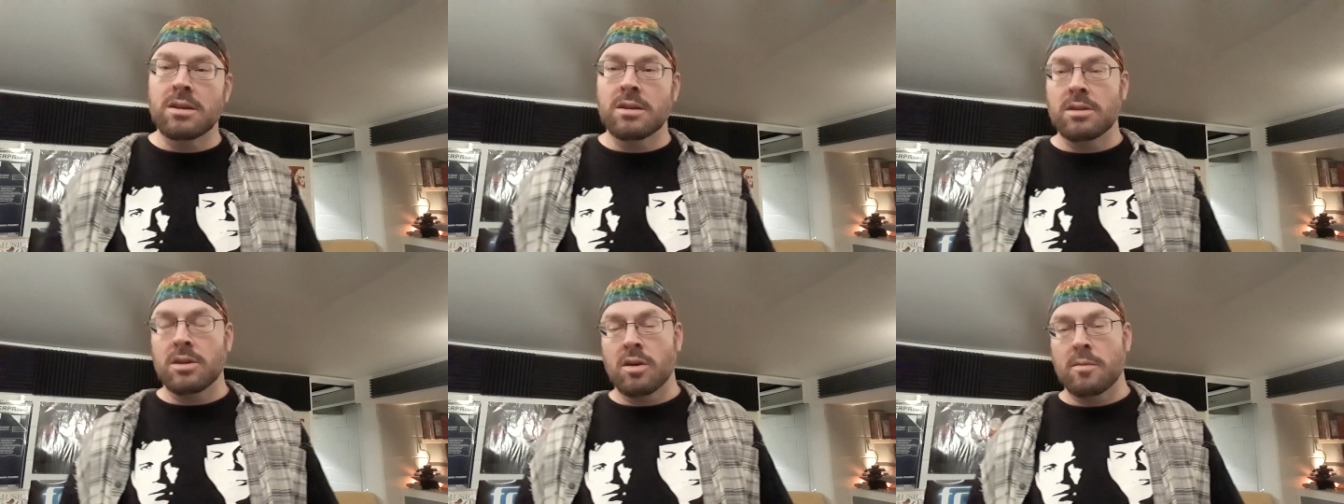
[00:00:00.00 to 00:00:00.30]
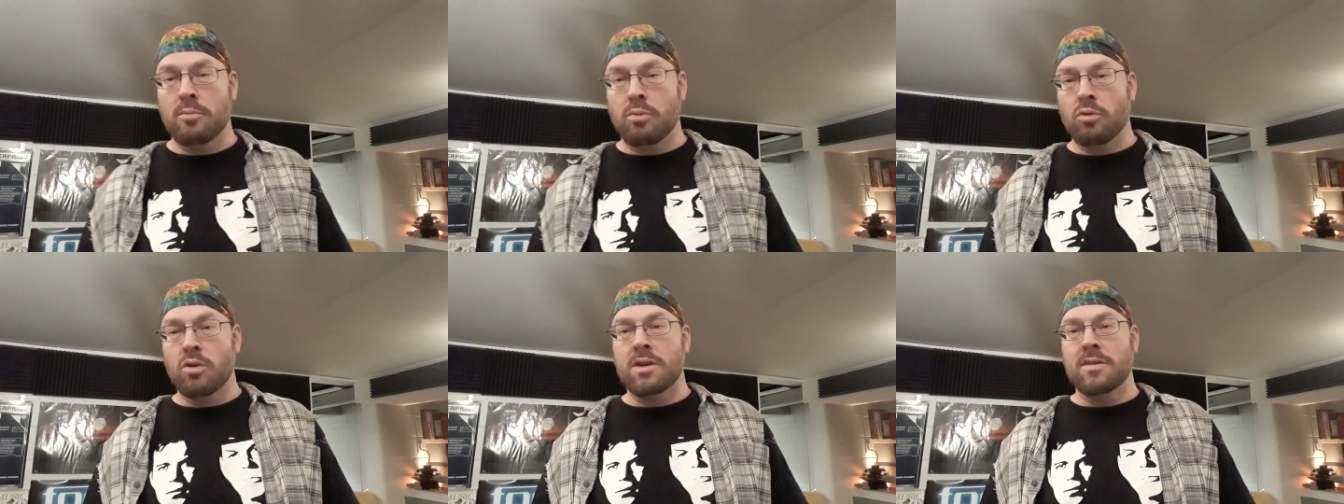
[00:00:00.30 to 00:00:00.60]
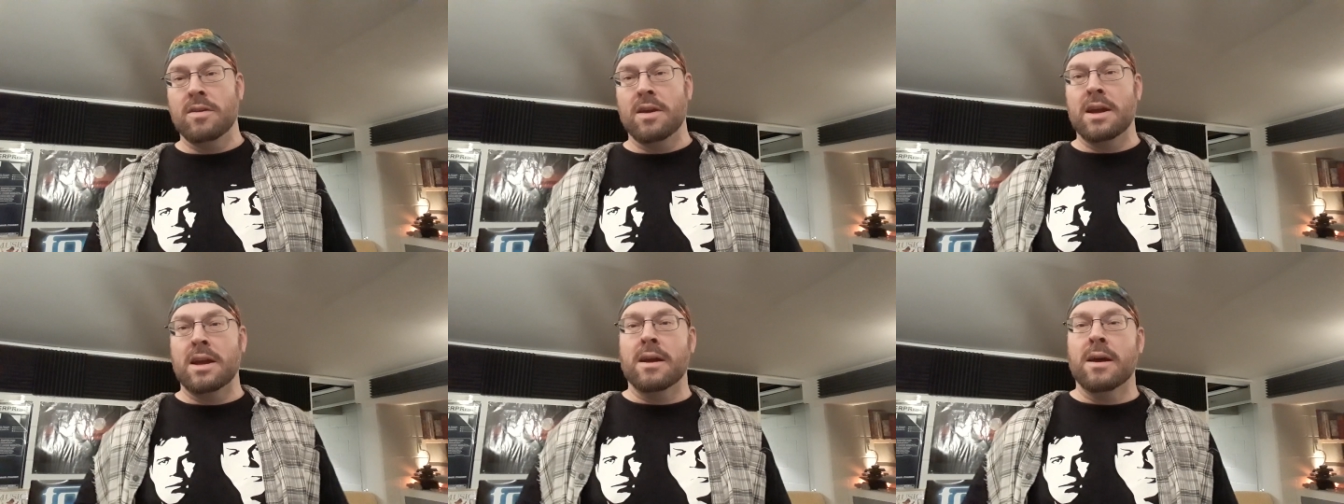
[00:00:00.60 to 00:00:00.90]
your
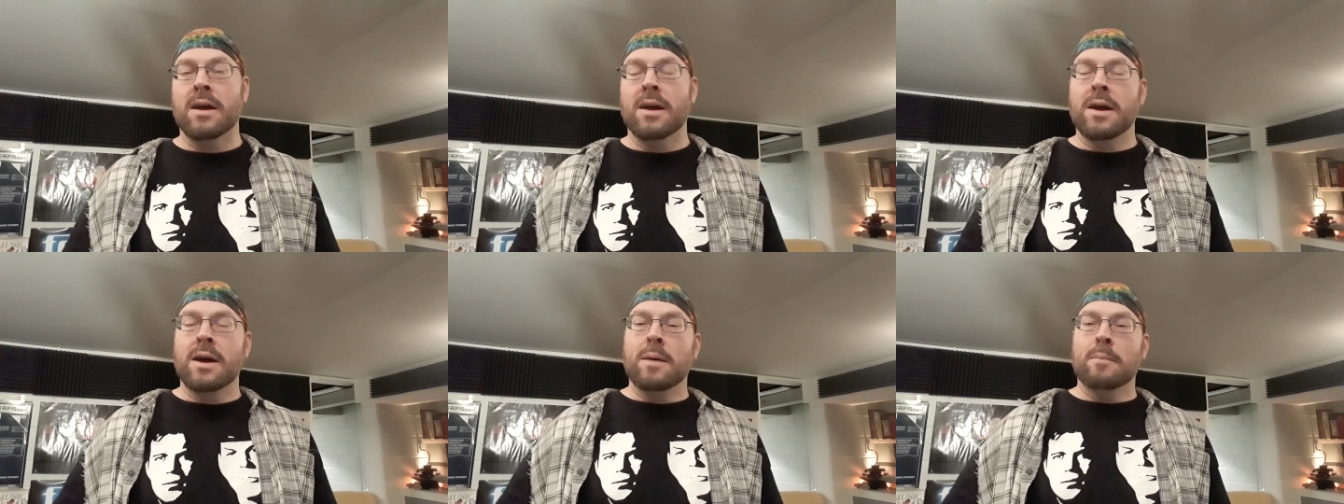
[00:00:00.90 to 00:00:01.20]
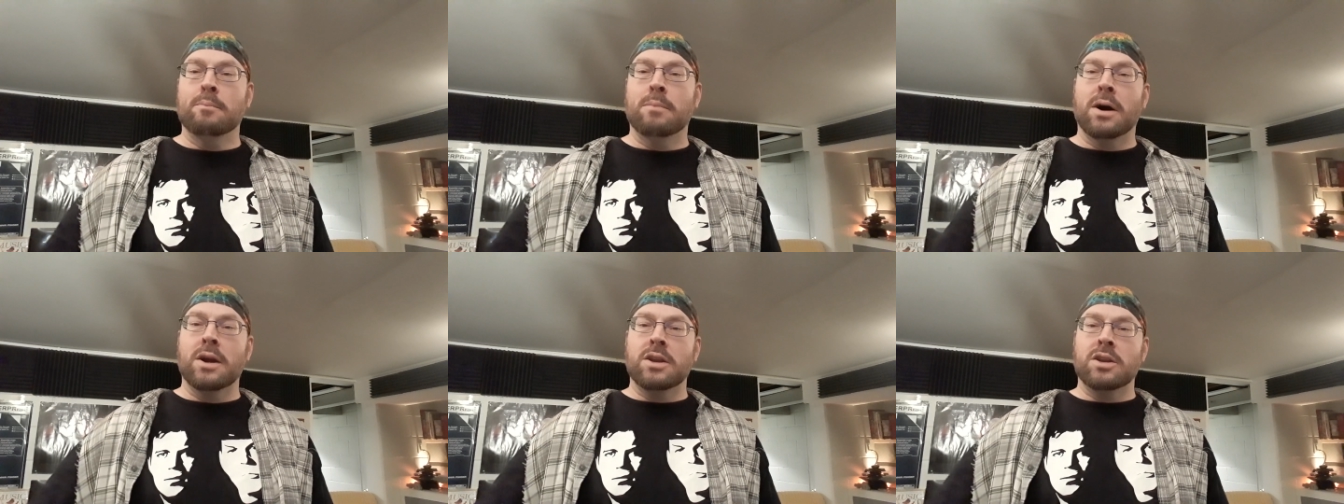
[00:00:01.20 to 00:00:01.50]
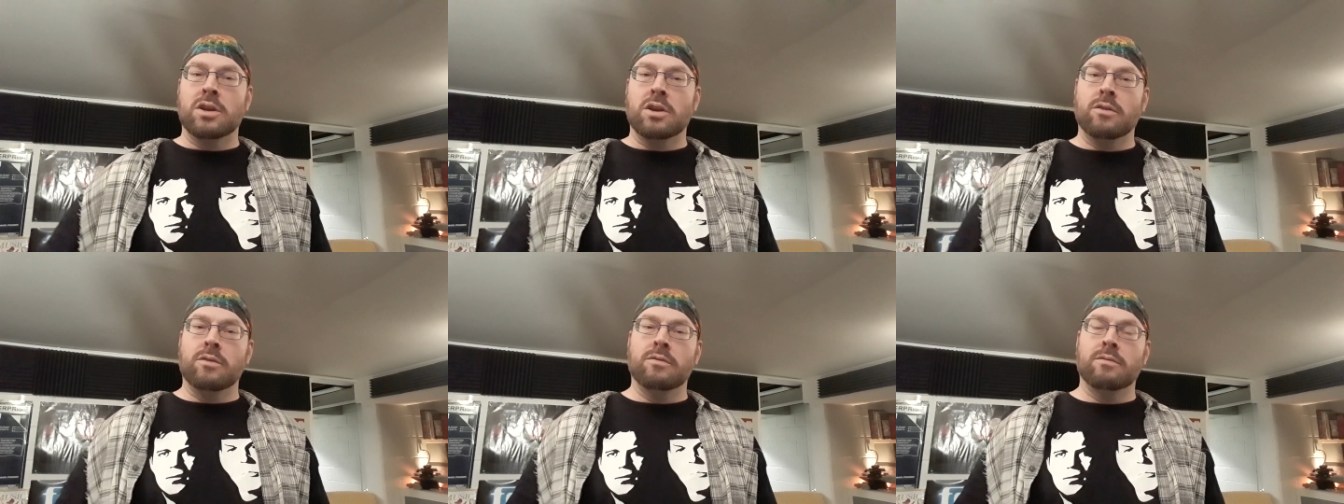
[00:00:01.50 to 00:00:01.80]
breathing,
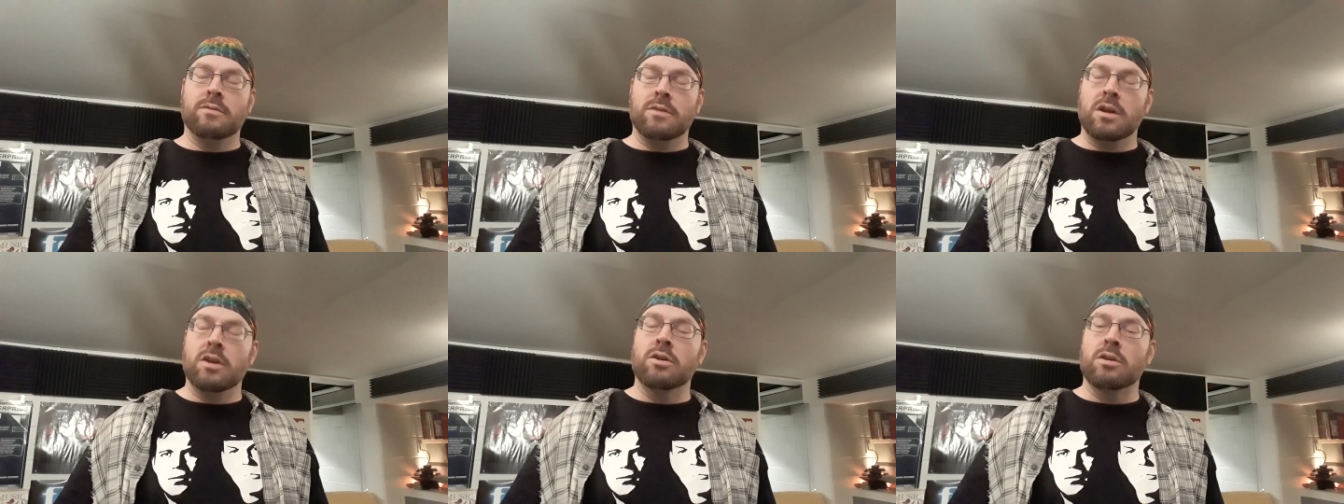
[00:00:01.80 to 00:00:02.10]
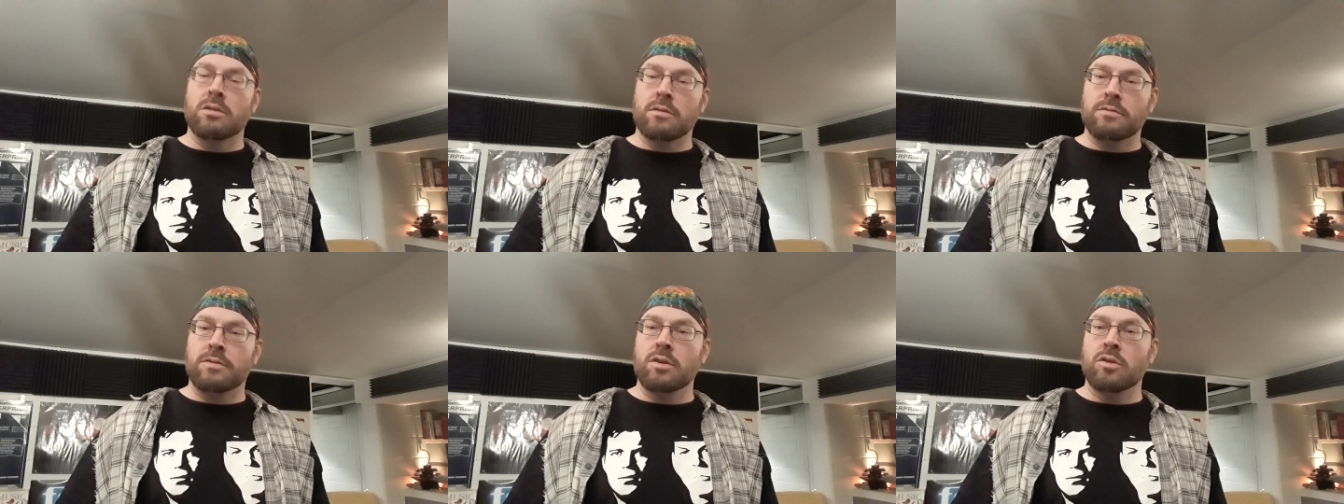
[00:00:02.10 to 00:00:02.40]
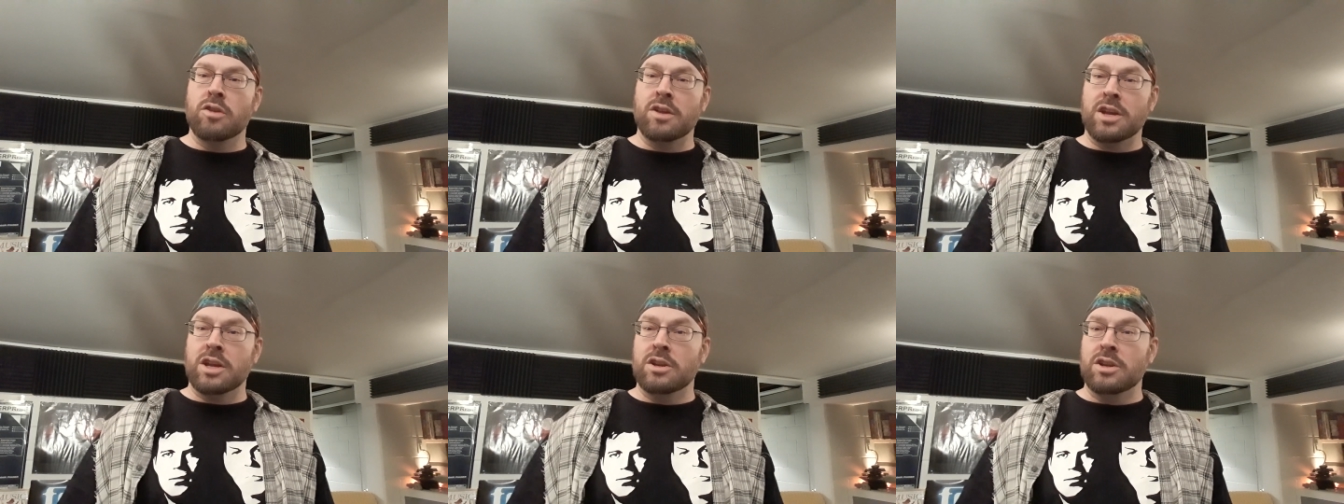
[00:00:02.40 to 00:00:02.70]
but you're going to feel
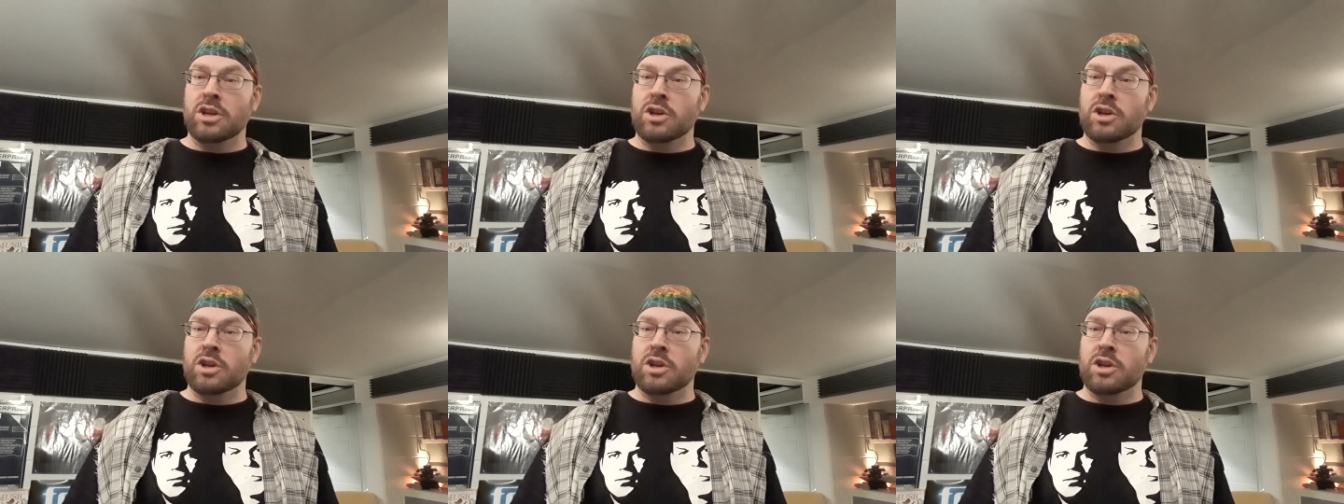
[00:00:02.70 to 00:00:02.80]
that